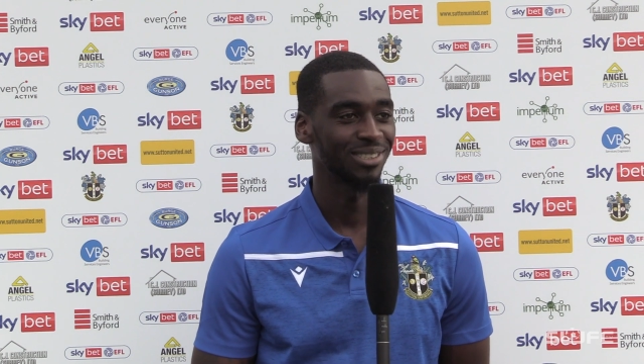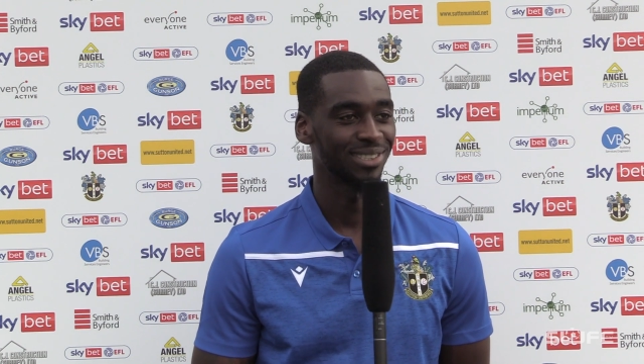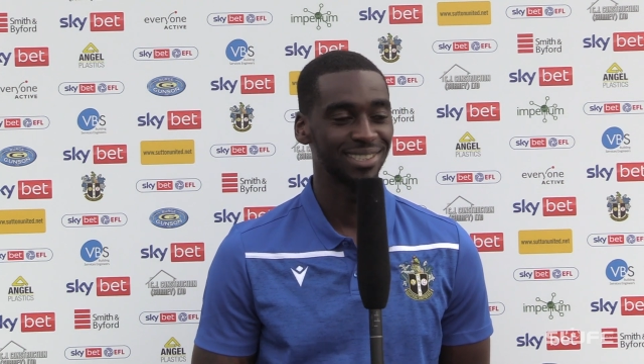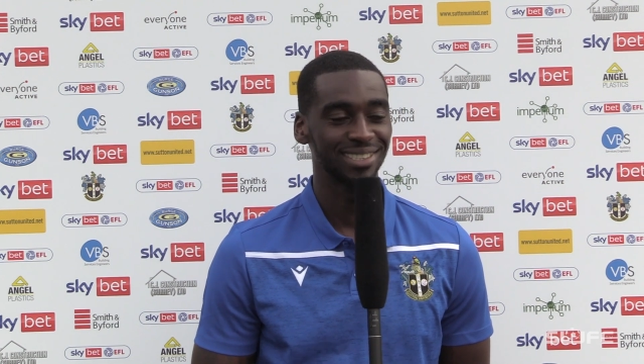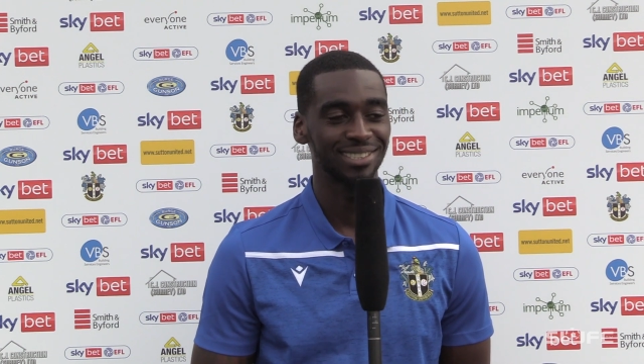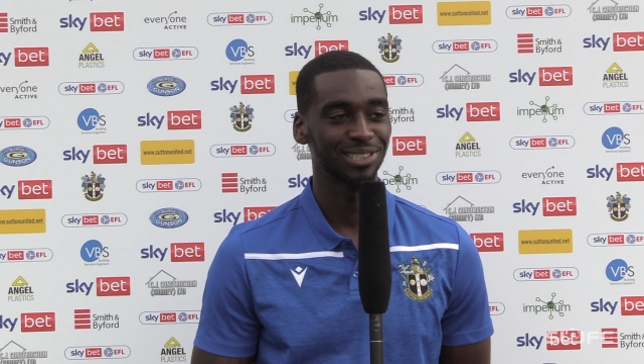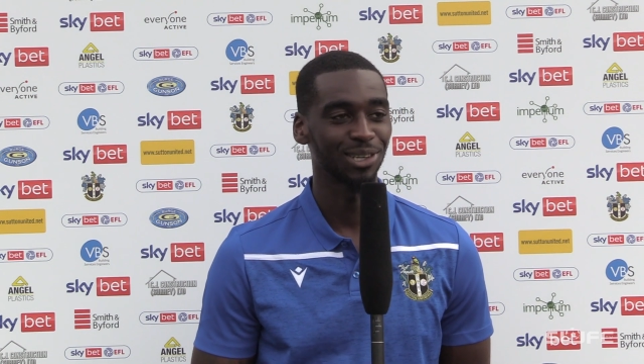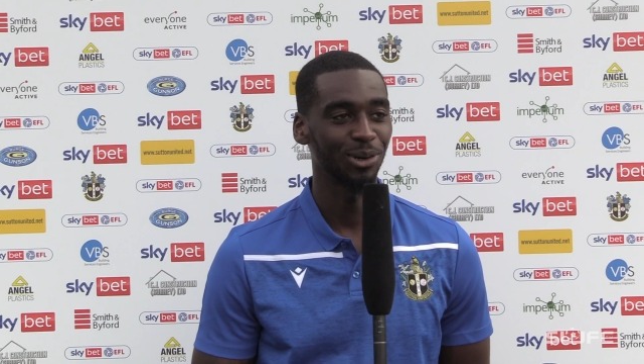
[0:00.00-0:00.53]
I was
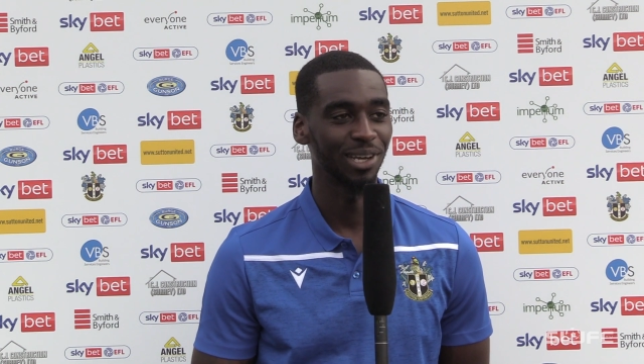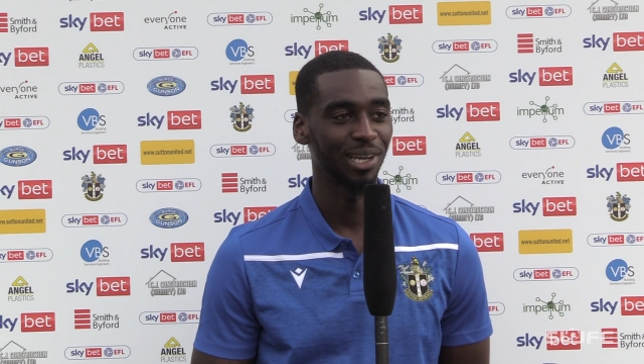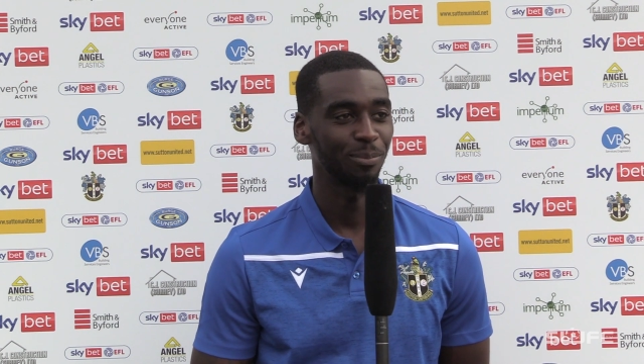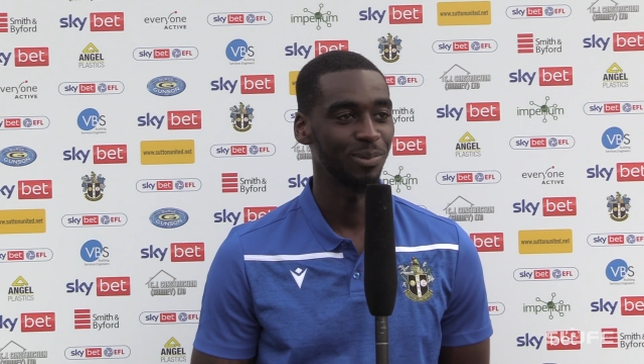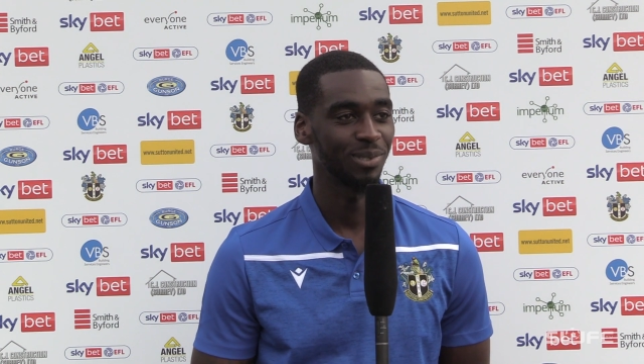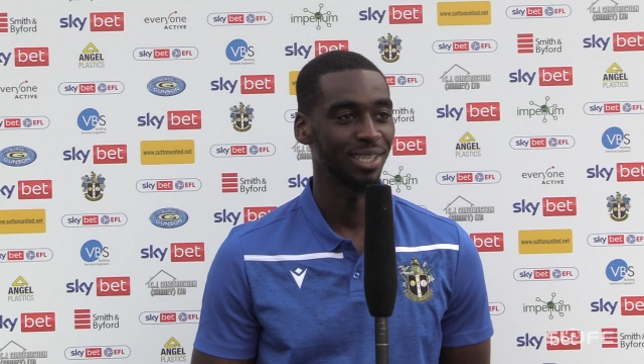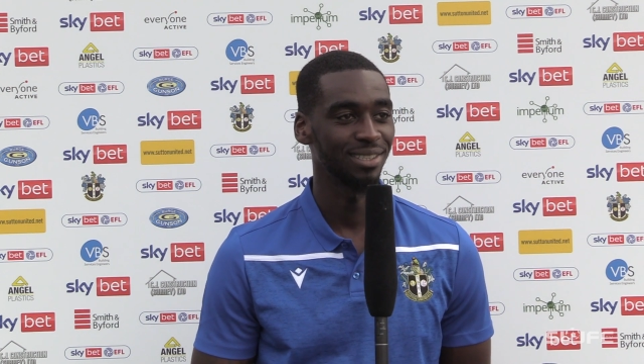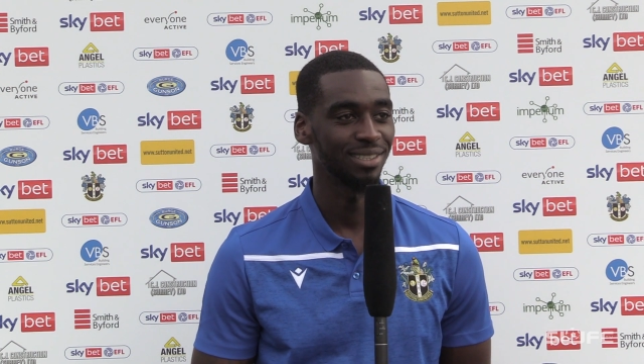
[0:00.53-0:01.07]
just so
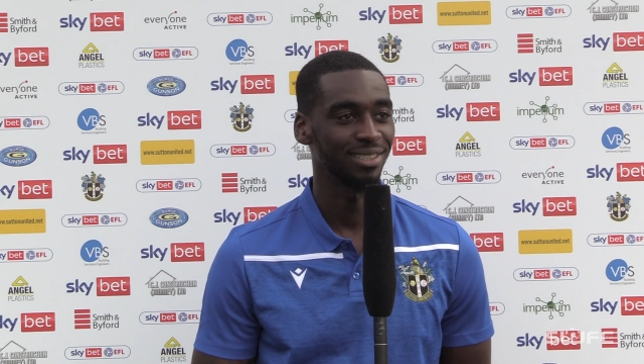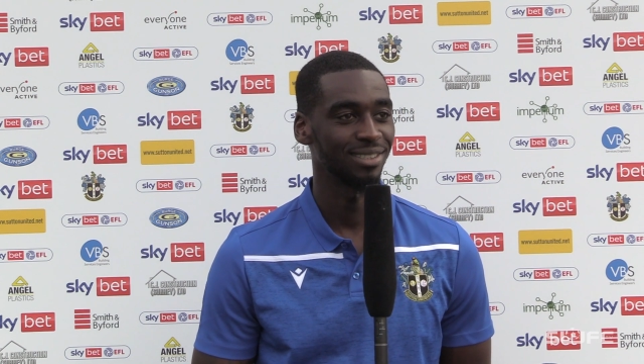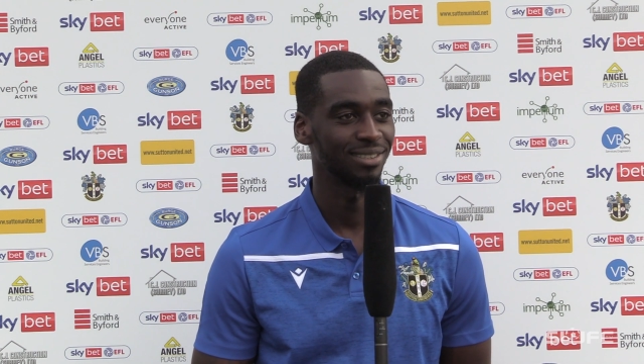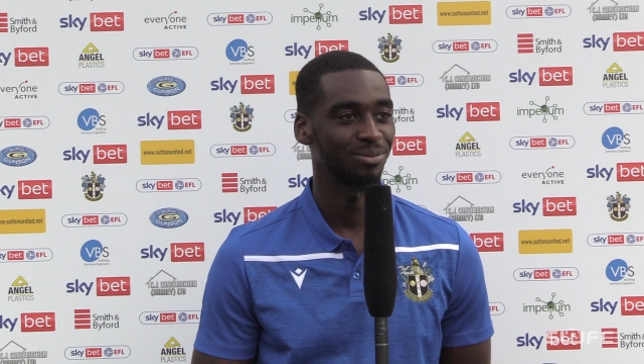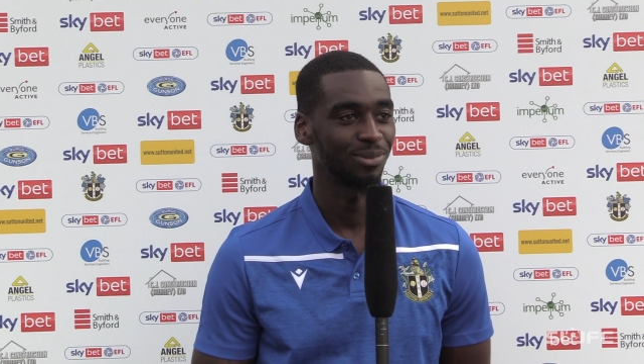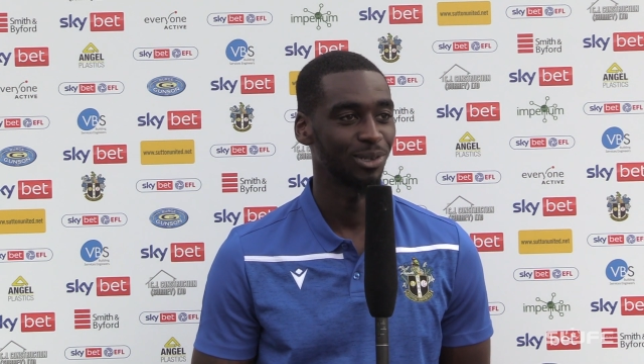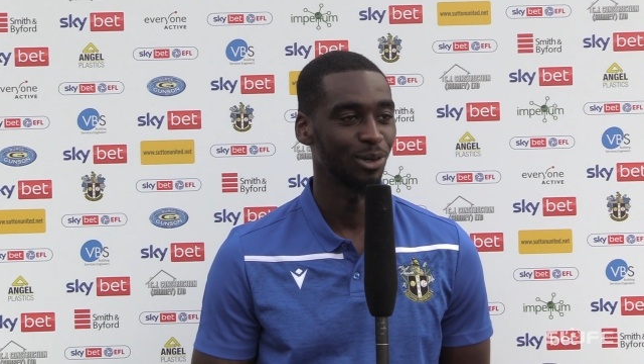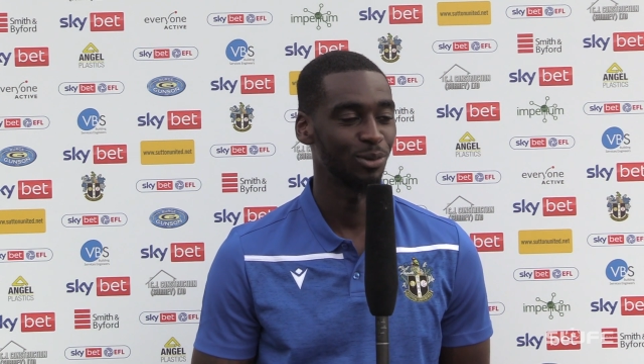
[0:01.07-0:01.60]
happy and
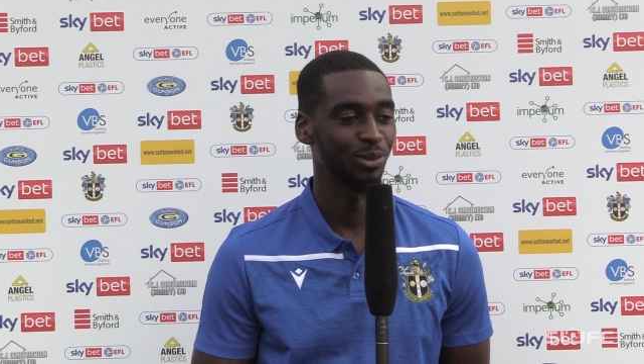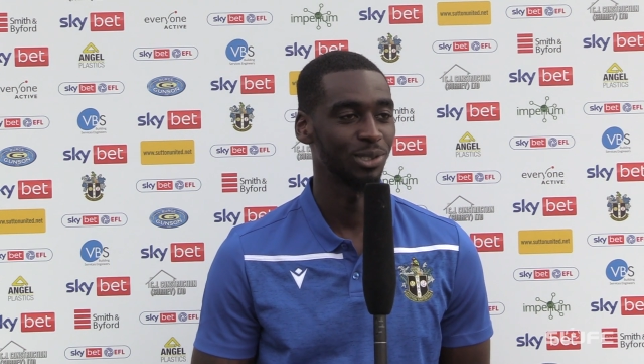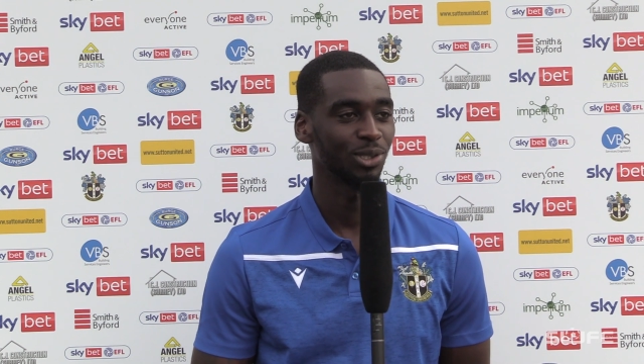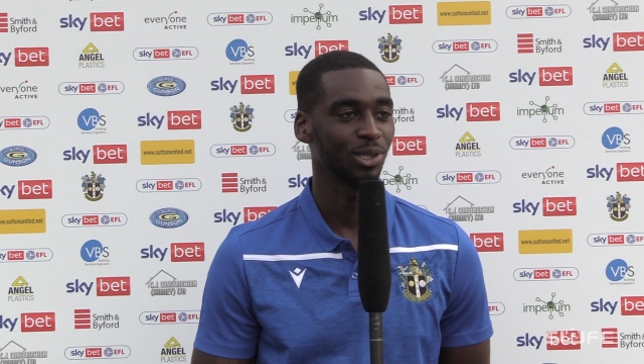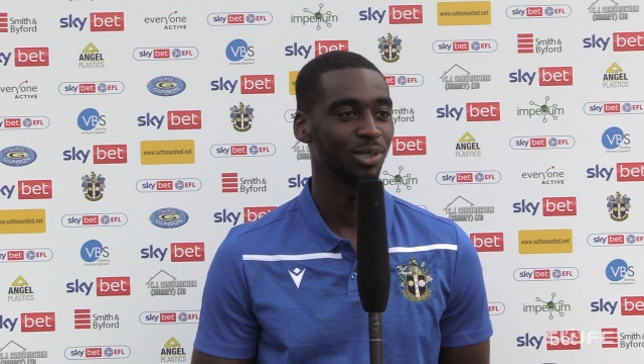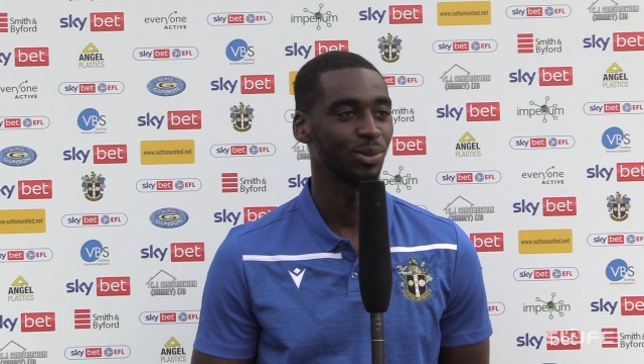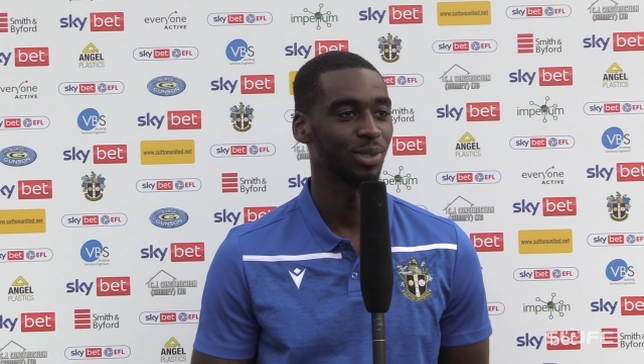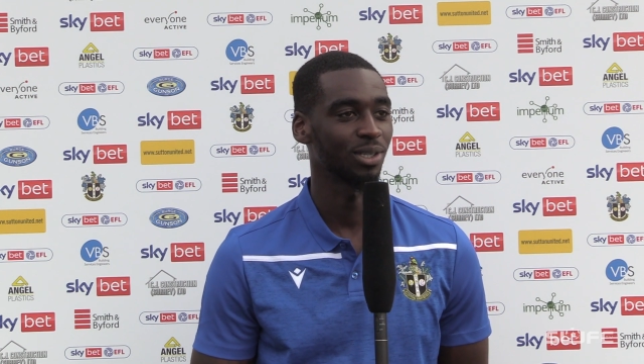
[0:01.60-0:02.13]
uh,
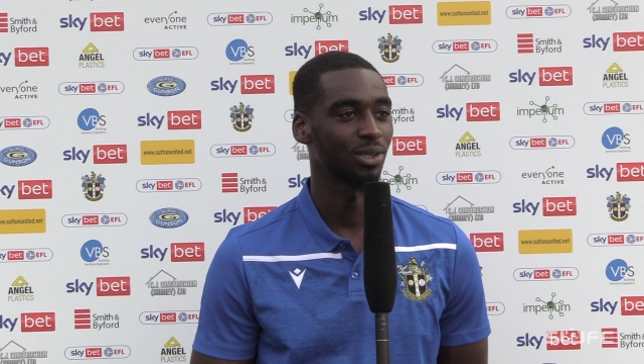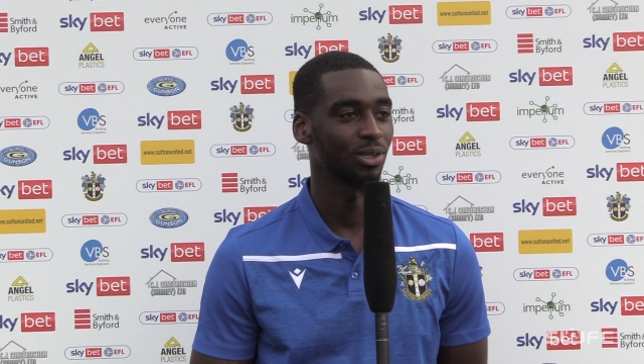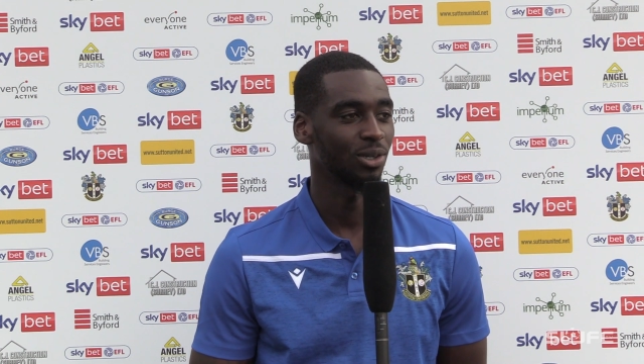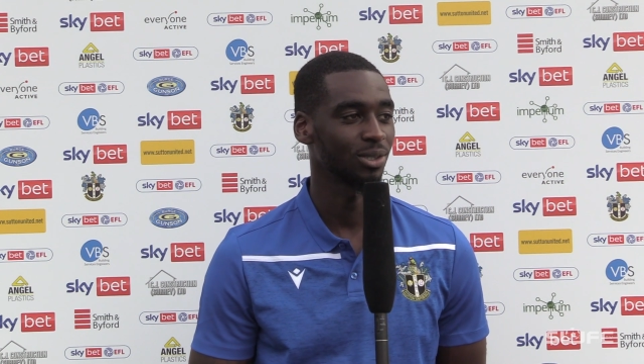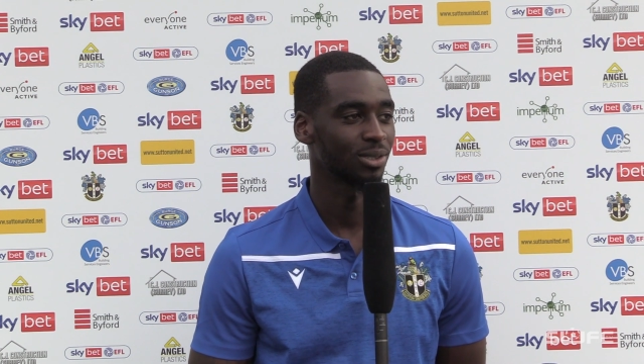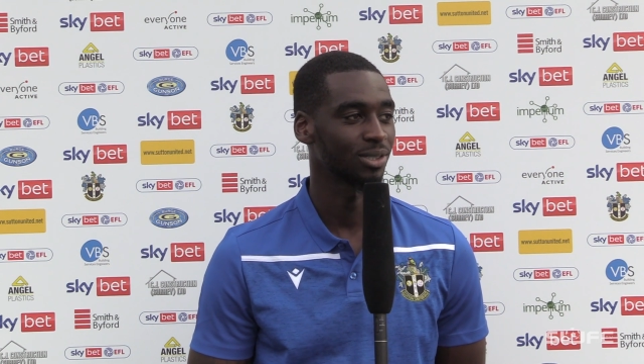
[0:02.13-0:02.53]
overjoyed with the goal.